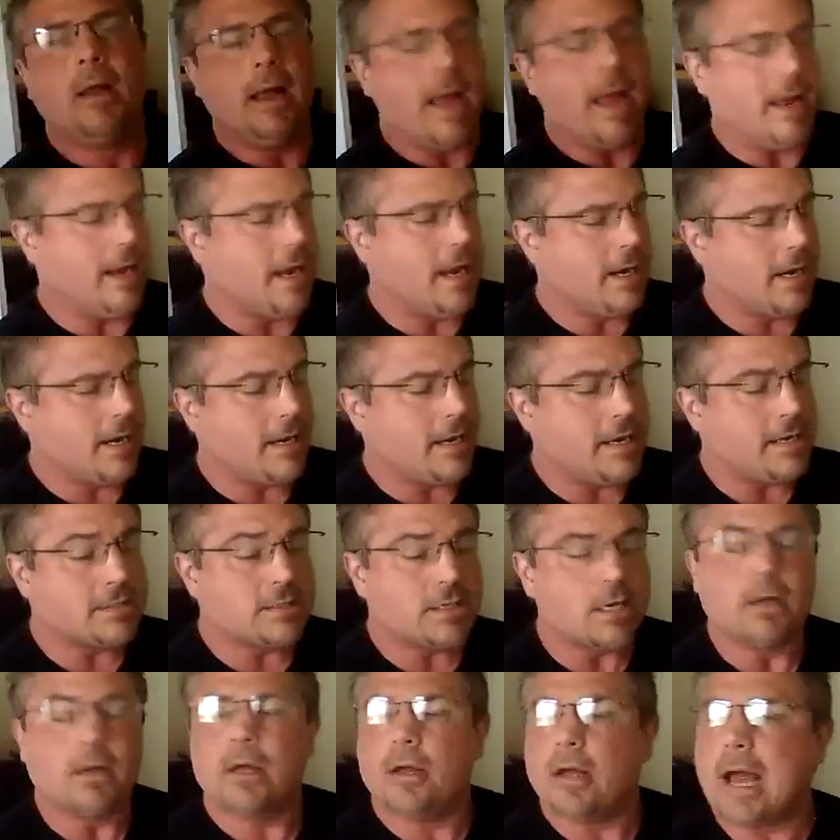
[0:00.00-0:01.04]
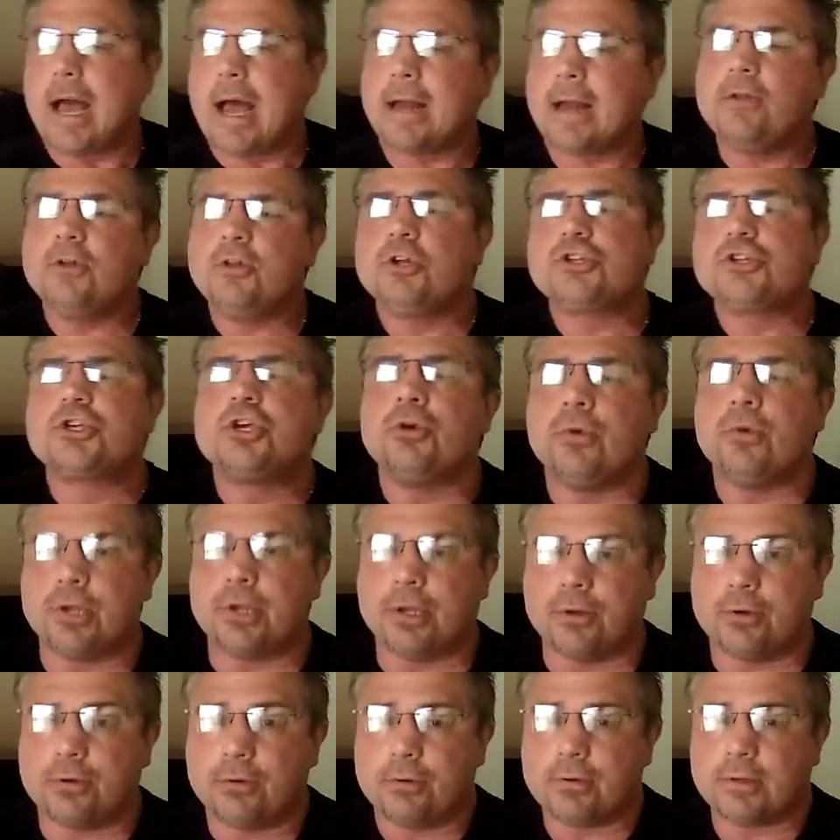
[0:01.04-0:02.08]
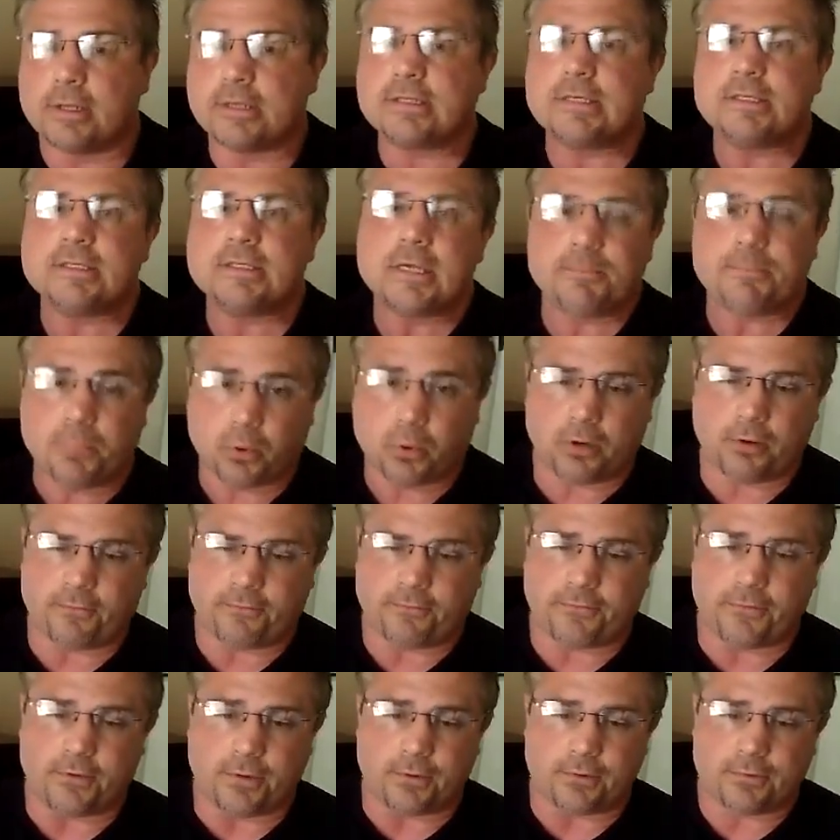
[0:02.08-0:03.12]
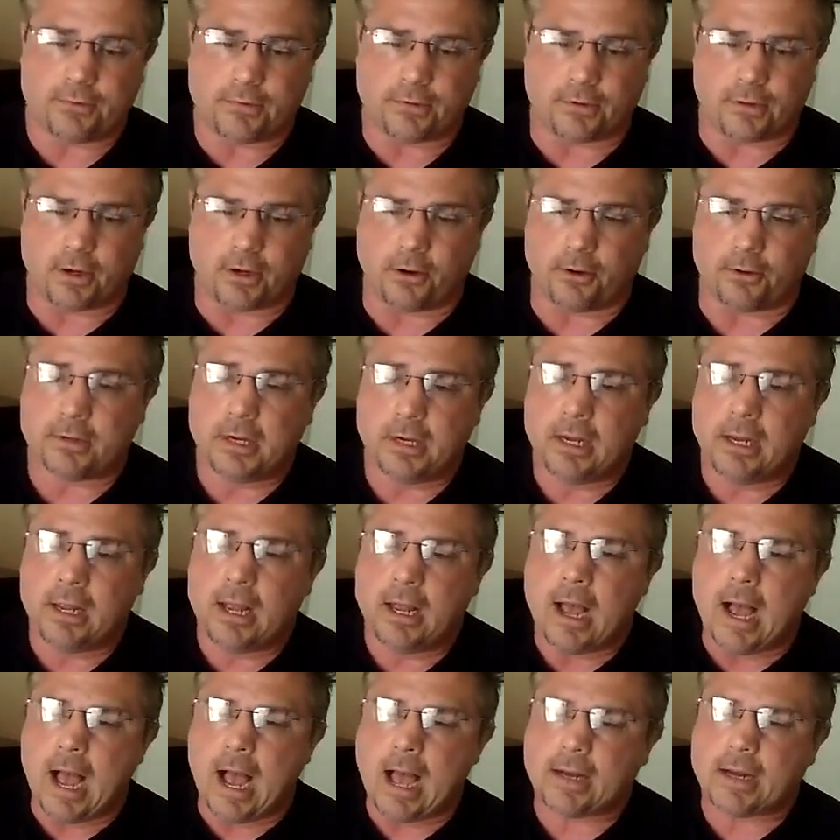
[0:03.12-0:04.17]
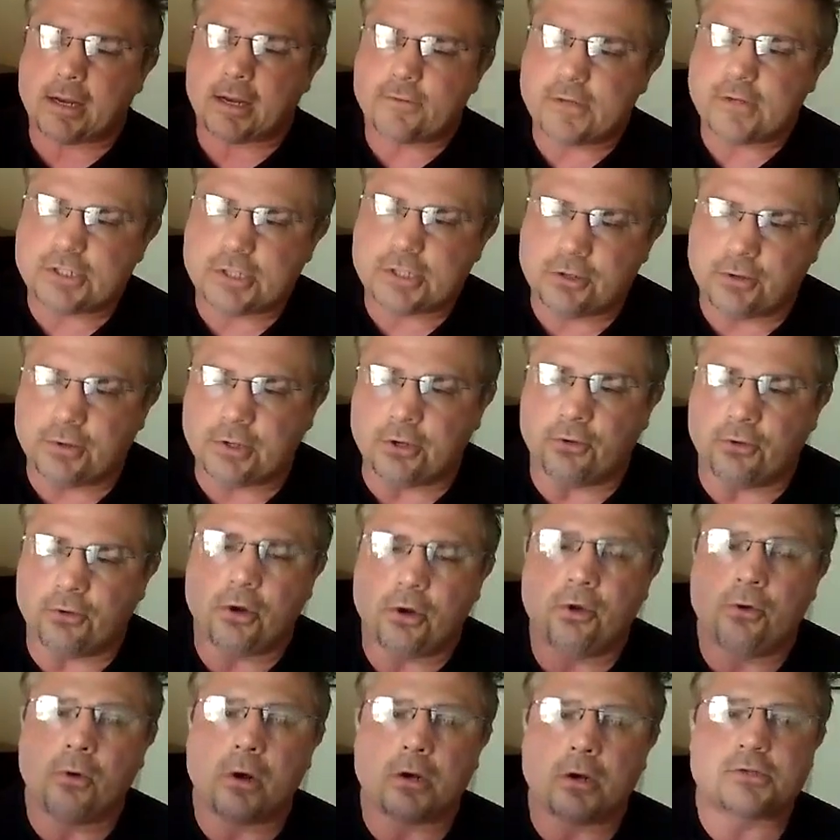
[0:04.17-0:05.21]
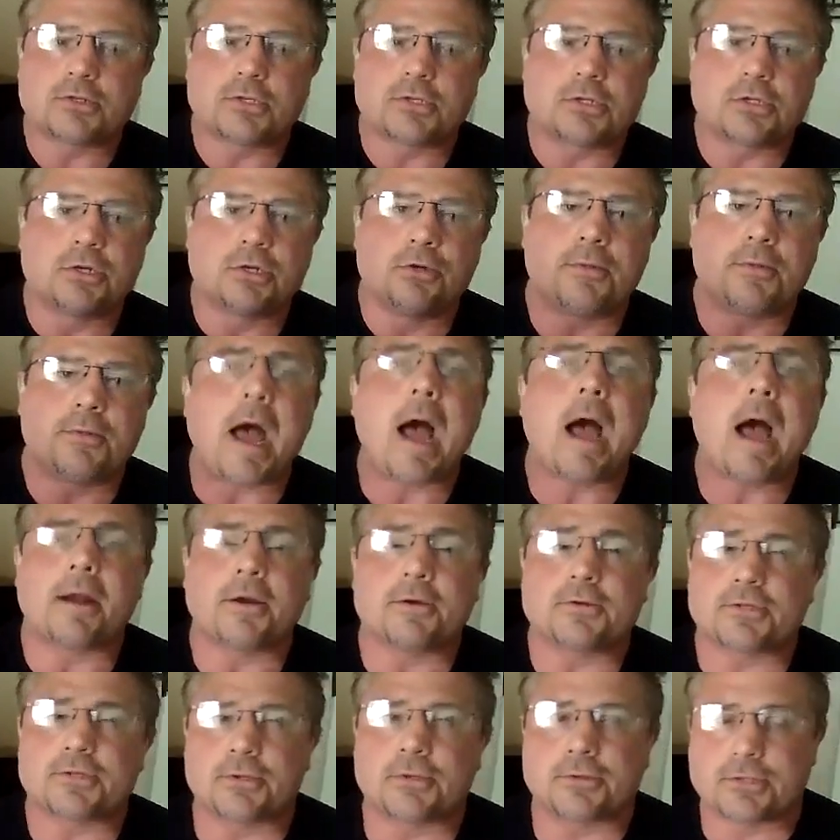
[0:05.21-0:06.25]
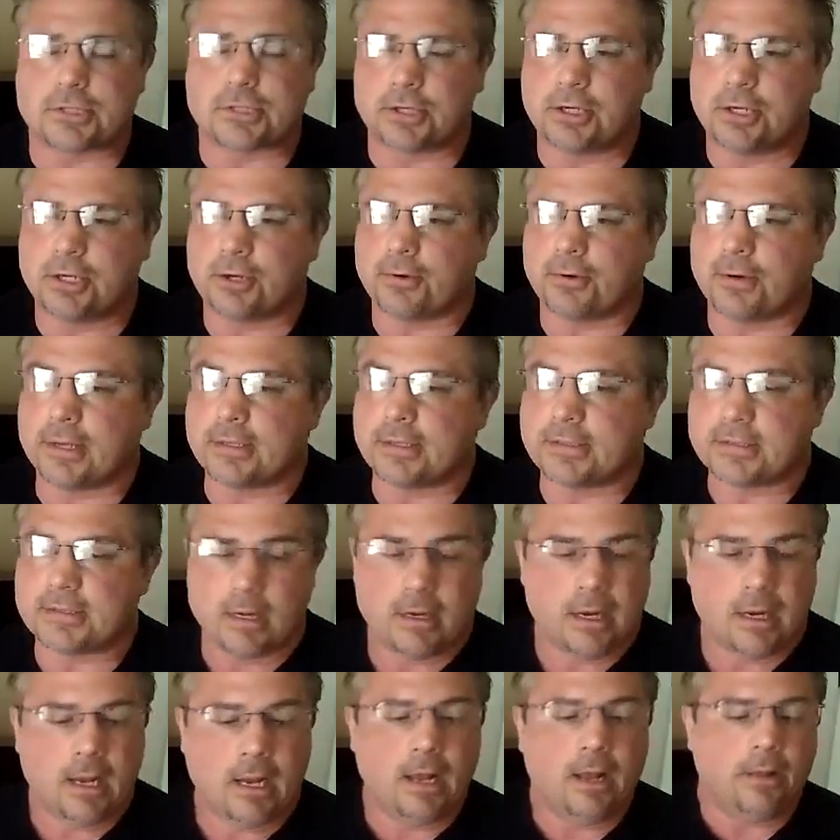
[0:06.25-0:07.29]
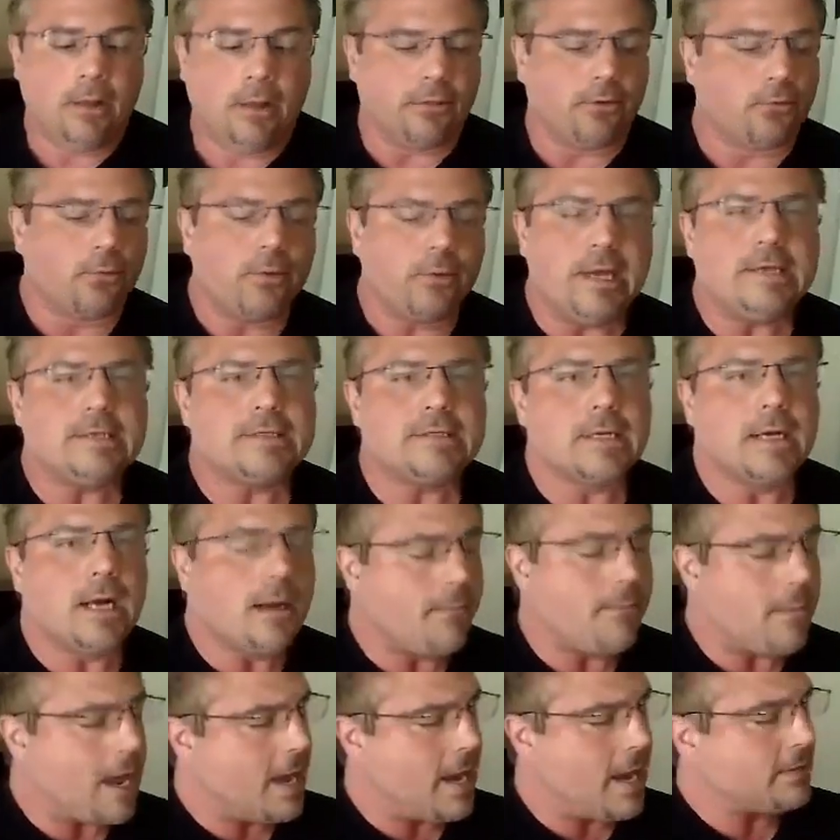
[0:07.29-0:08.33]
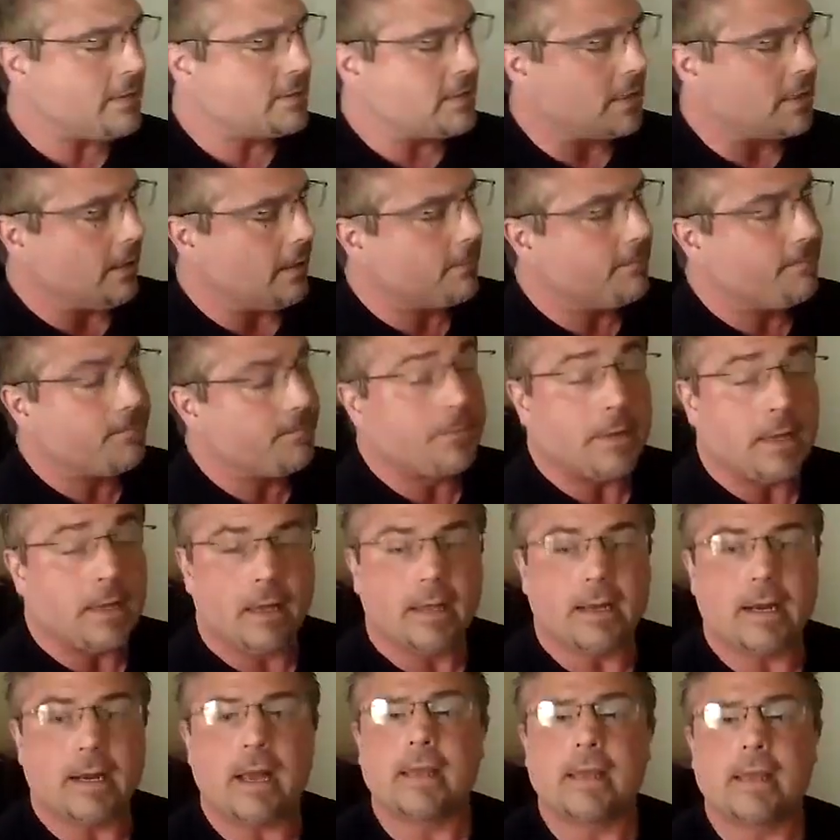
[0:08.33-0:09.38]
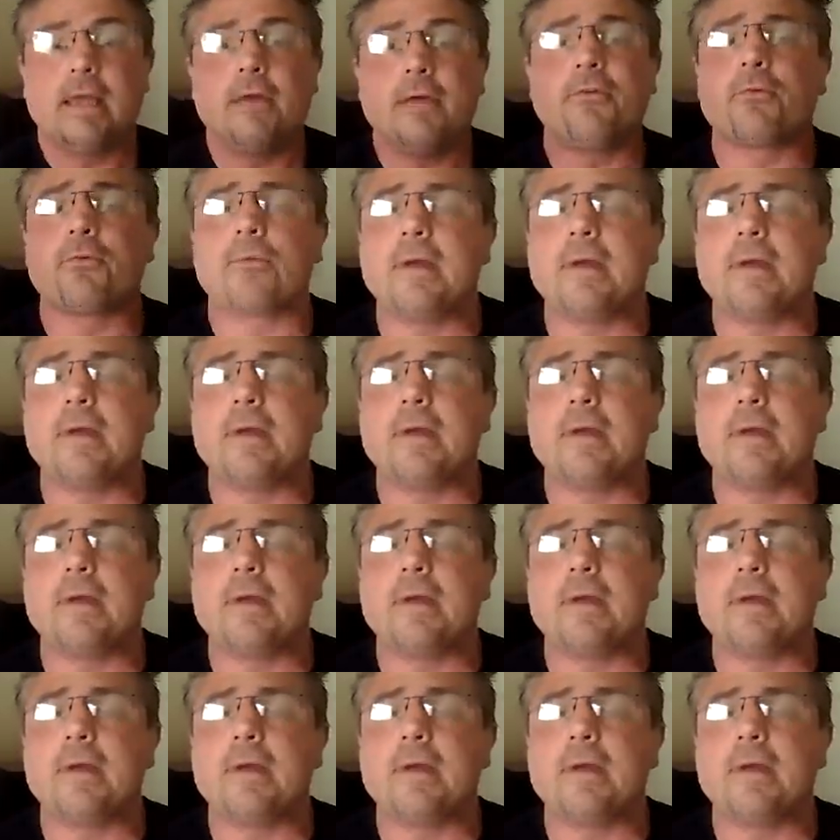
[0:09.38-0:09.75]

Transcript: And then I asked, out of the two of you, this is important for you to learn. Out of the two of you, who earns the two of the higher Social Securities? The reason I'm asking, and I give a